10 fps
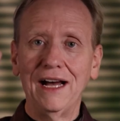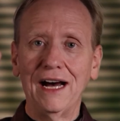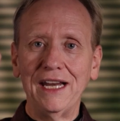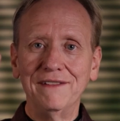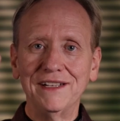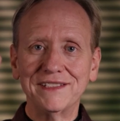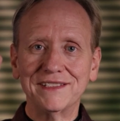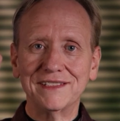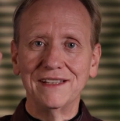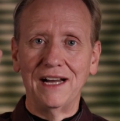
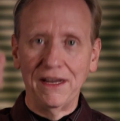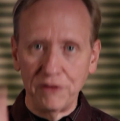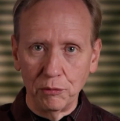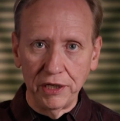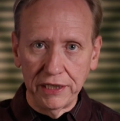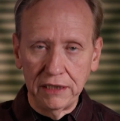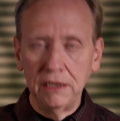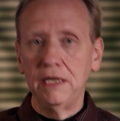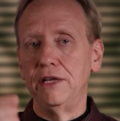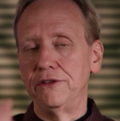Arimasu. I have their money,
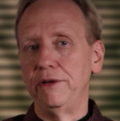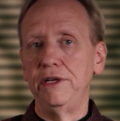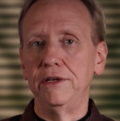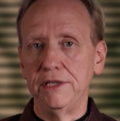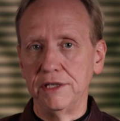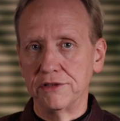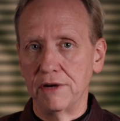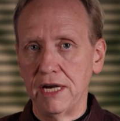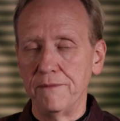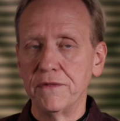and so here it is,
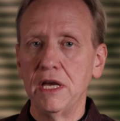right?